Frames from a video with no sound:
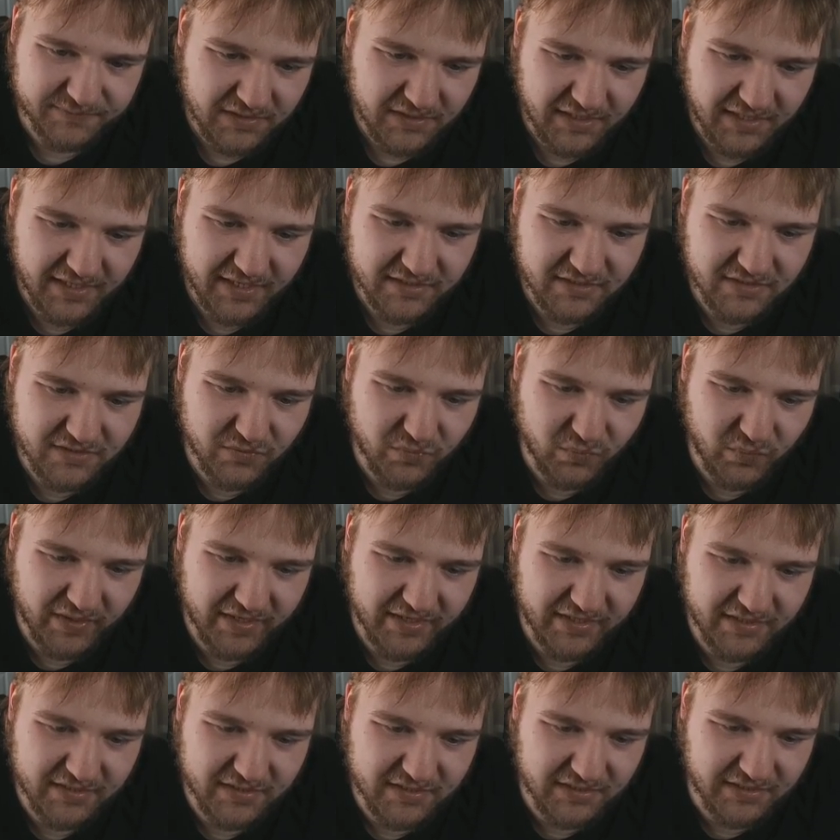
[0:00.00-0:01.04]
He has to
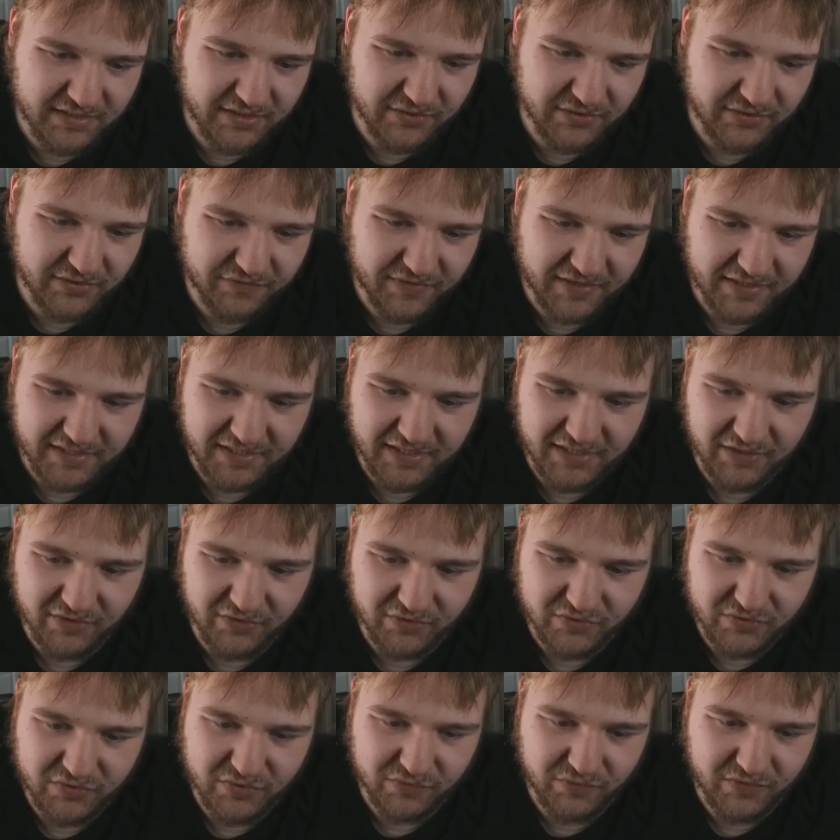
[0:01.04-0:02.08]
wait to leader effect here.
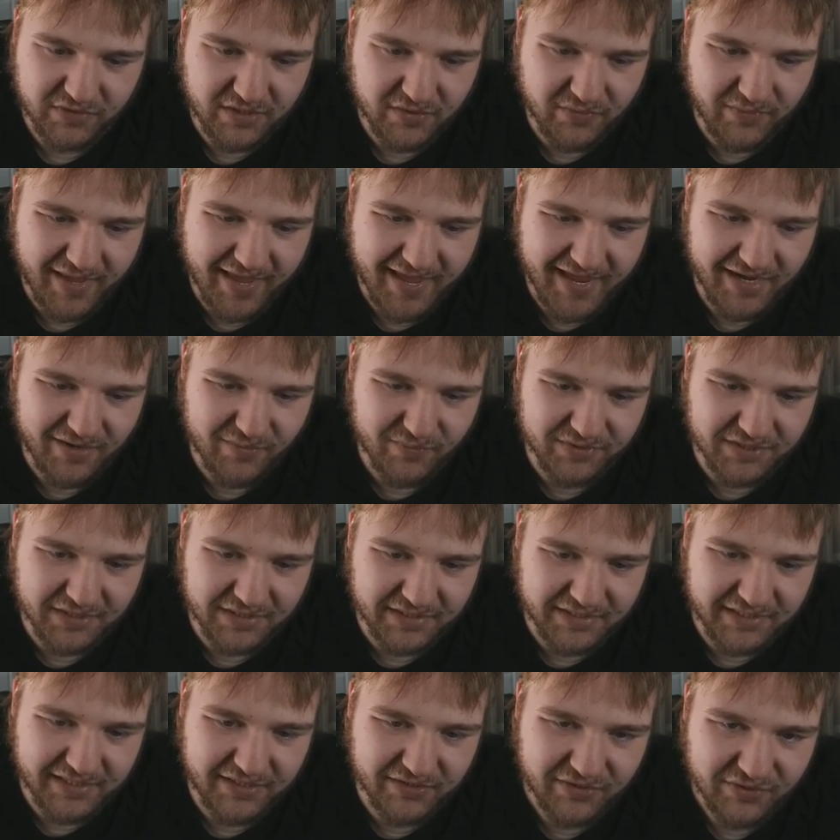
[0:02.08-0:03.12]
So if we go 8 with the
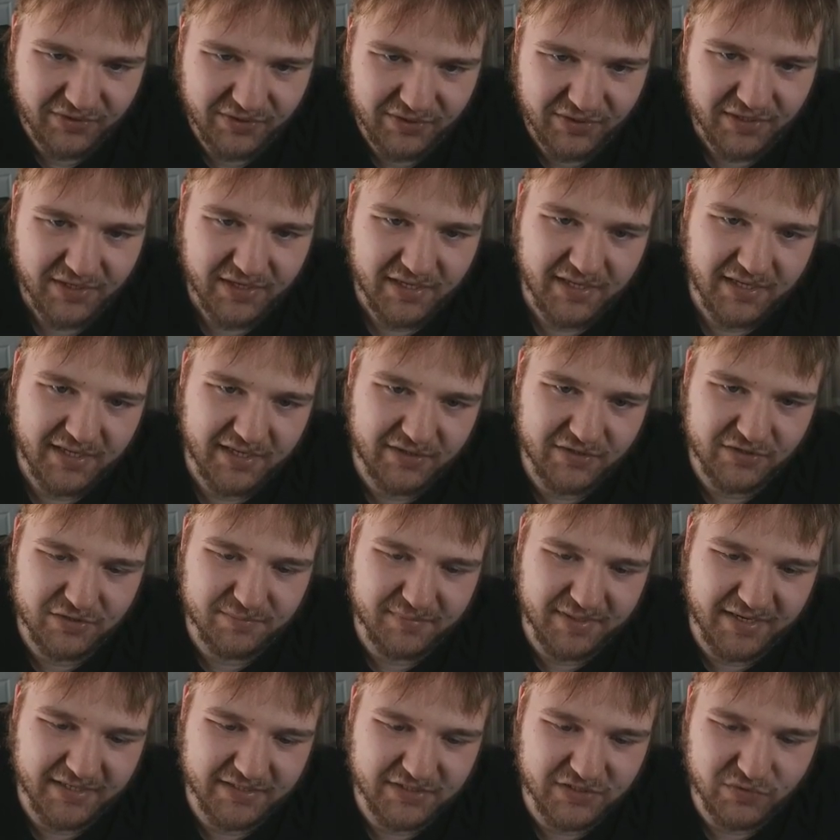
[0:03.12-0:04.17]
leader, he just
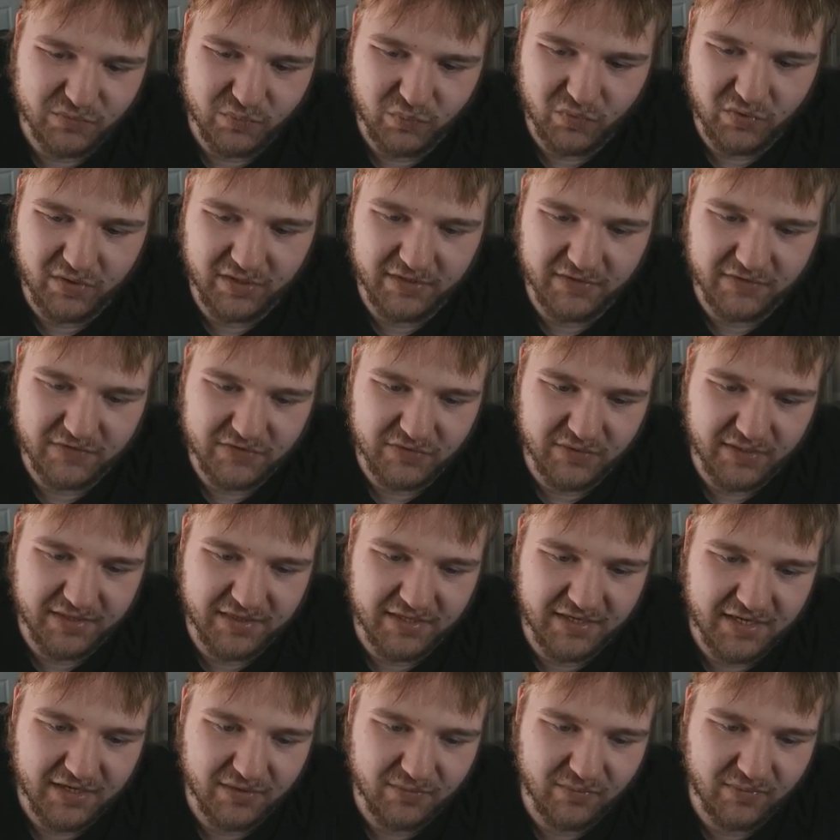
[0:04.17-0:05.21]
minuses 1. So I
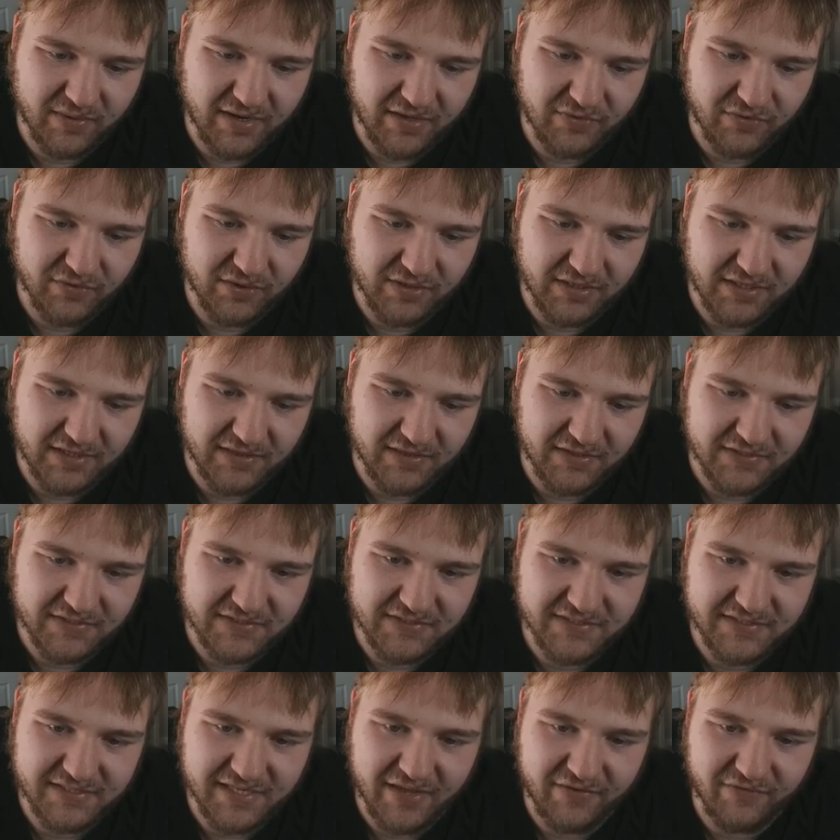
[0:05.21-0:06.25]
think I'd rather get the
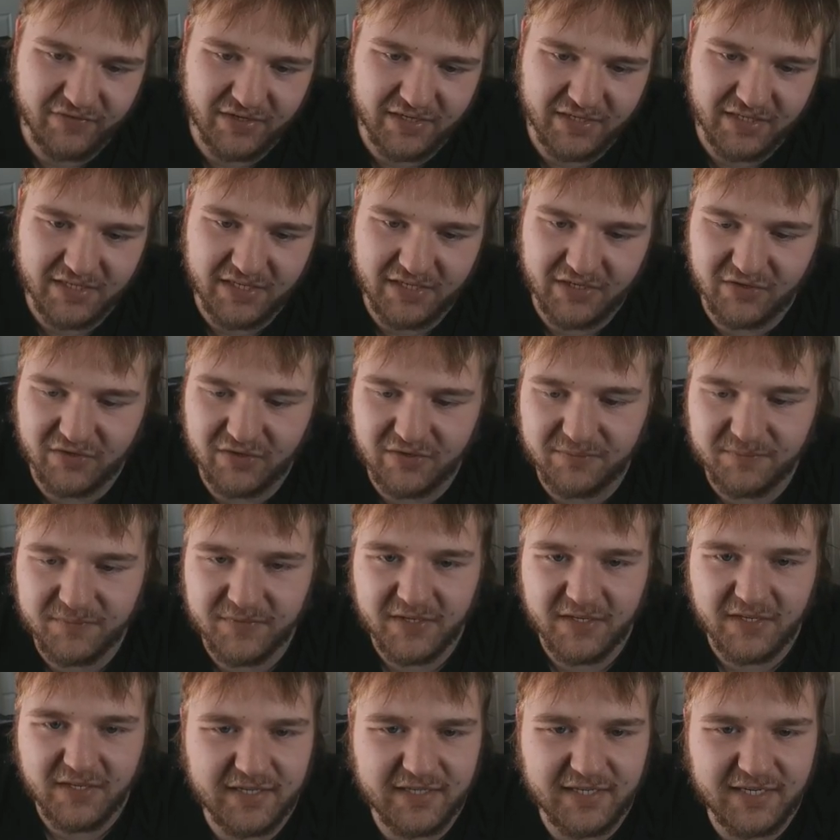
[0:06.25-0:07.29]
7 here,
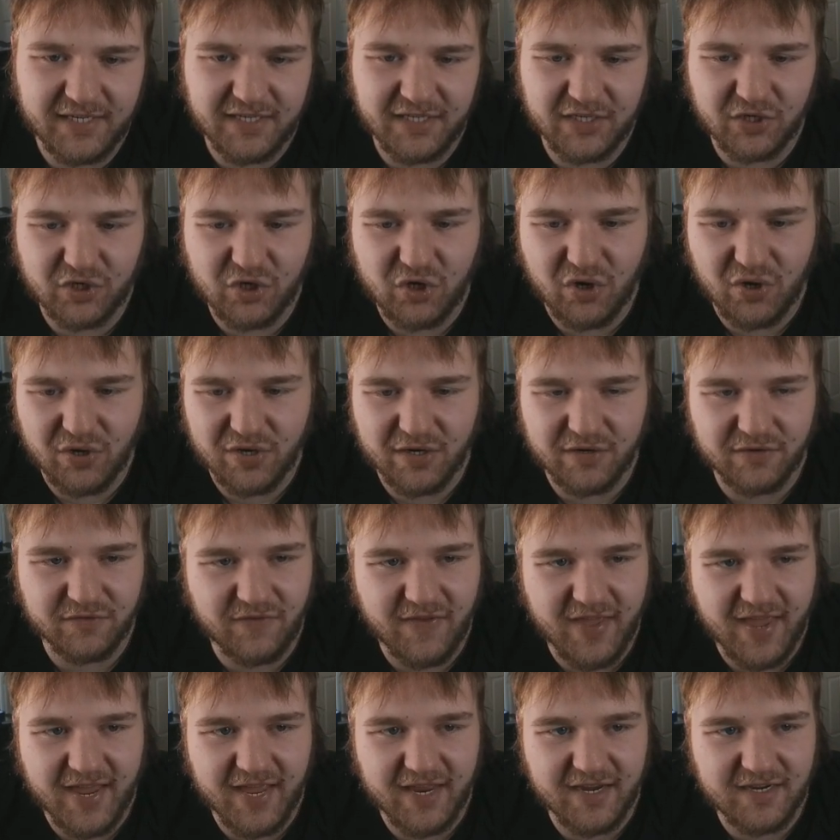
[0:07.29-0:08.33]
getting a card out of
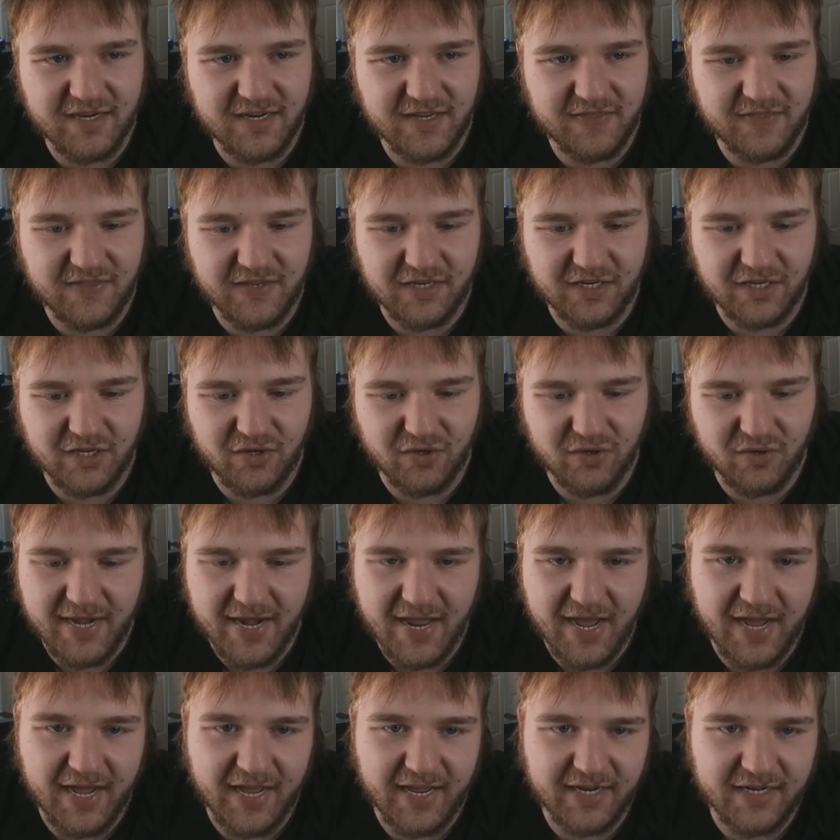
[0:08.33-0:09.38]
hand, and then go
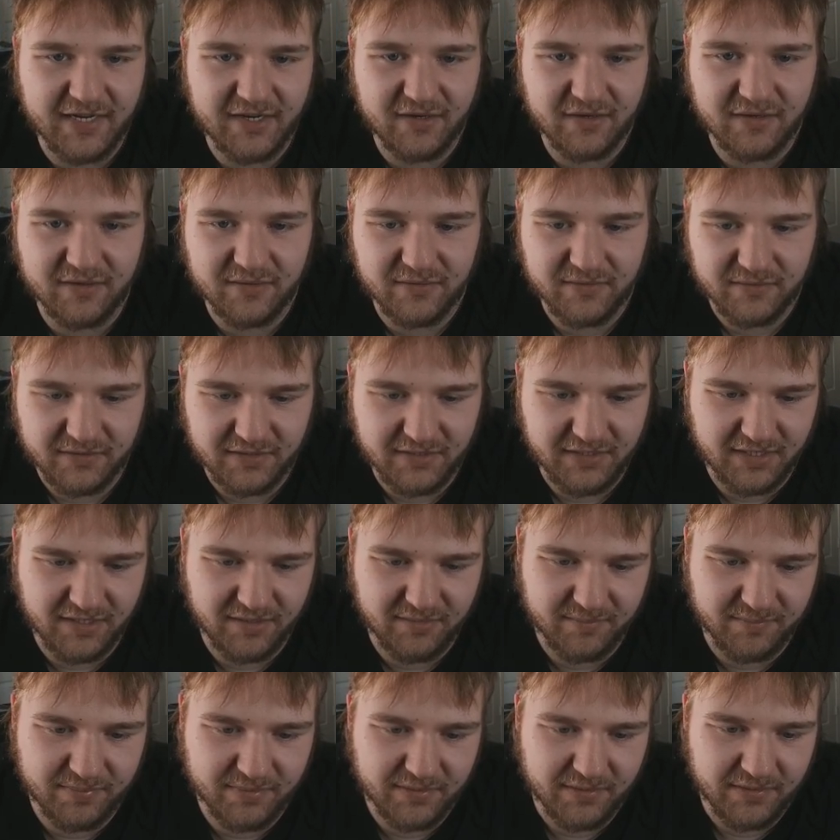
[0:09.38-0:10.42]
9.
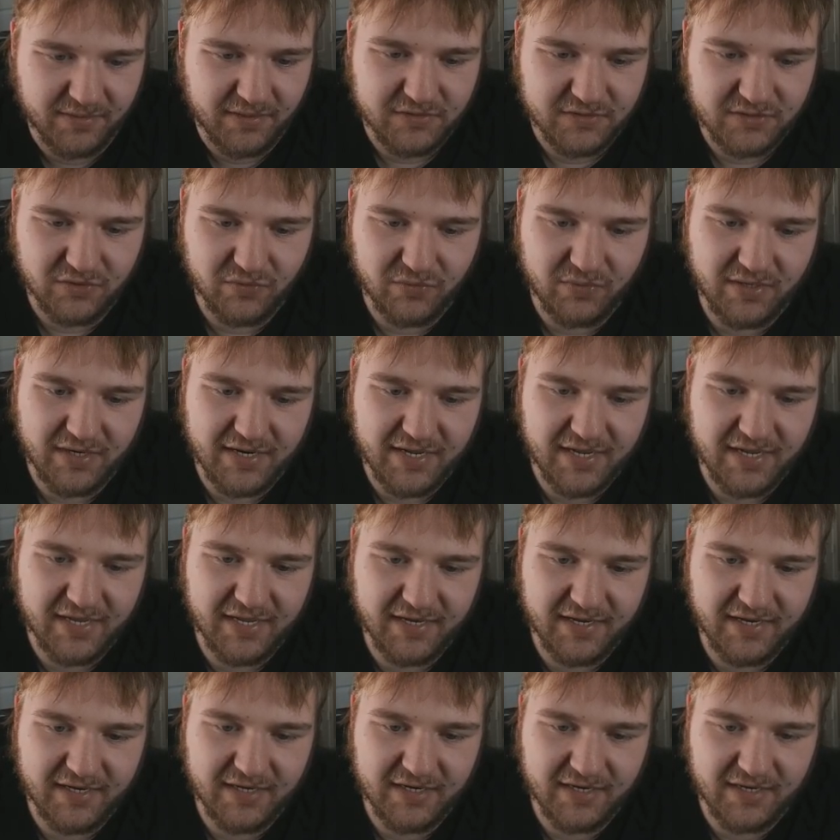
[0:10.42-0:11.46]
Yep. So
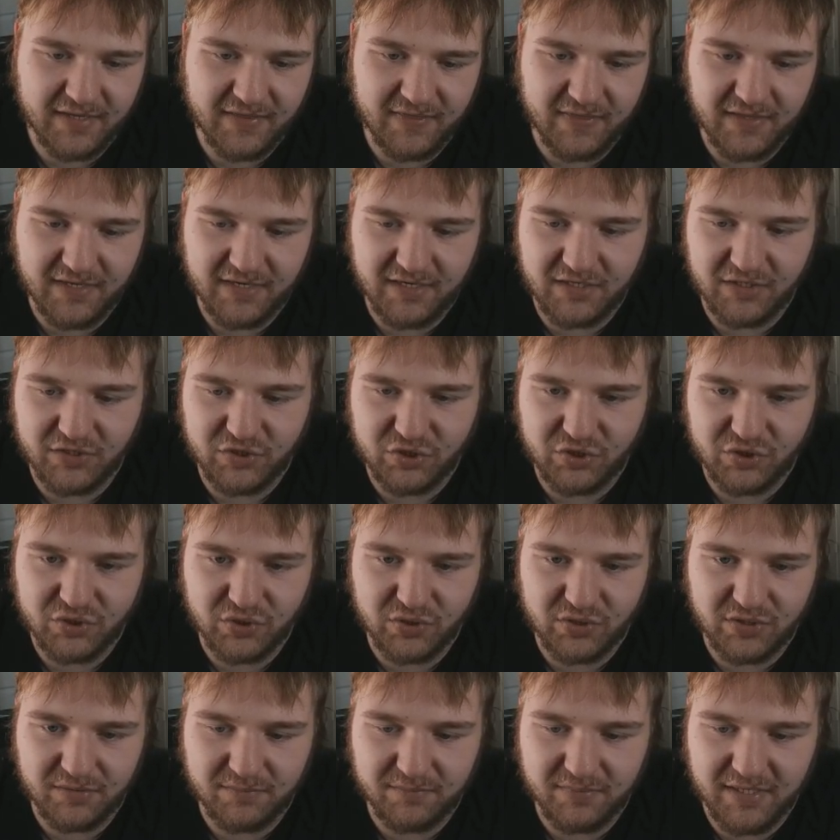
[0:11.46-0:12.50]
9, and then he
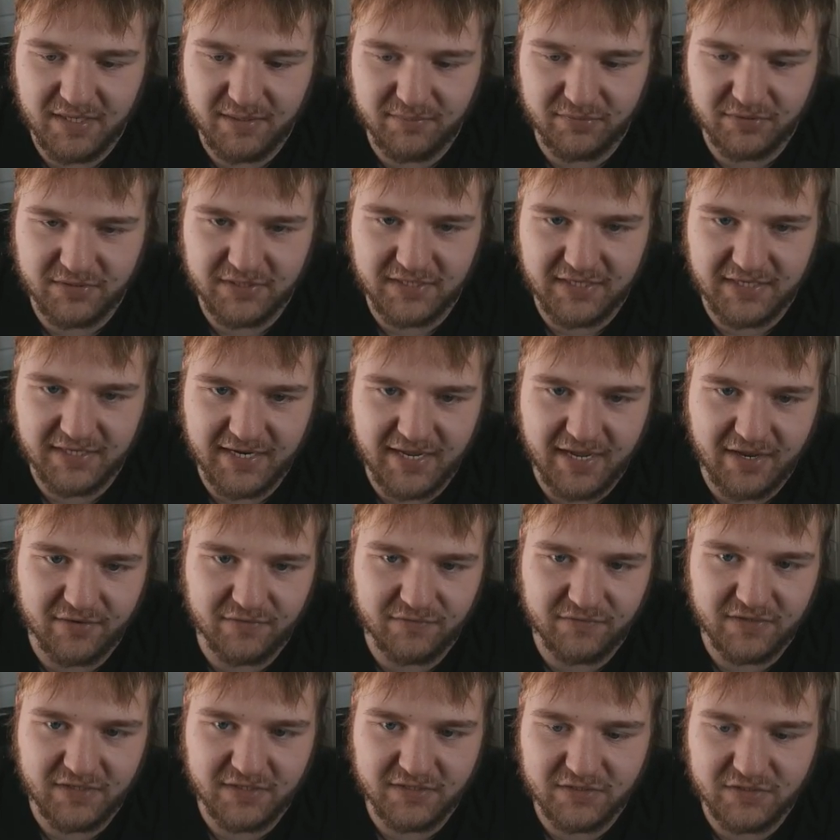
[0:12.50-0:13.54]
shouldn't be able to get out
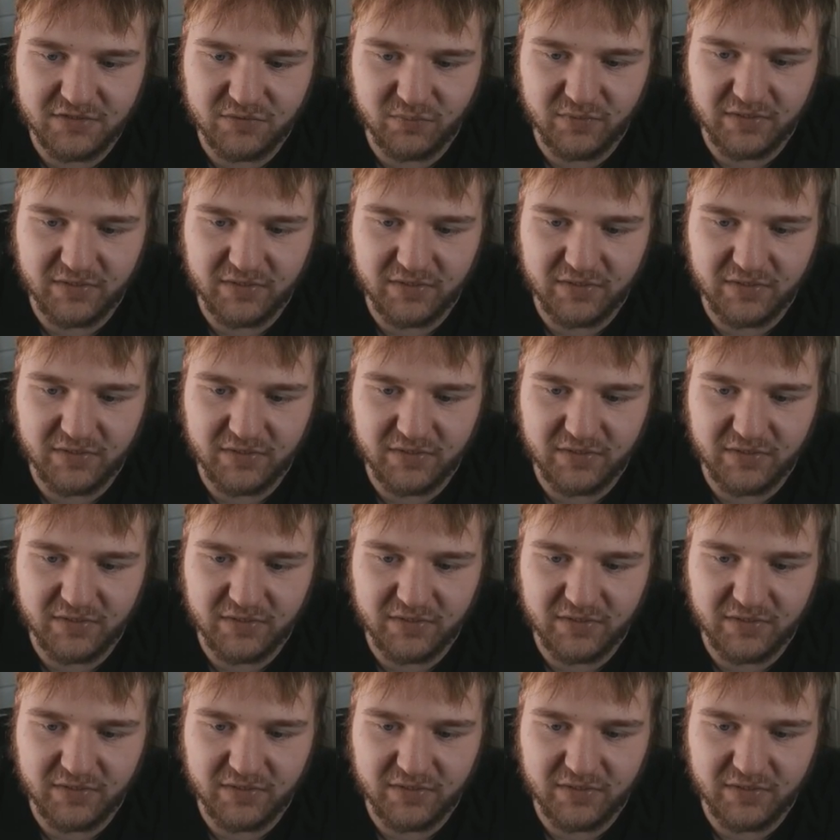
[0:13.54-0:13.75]
of this.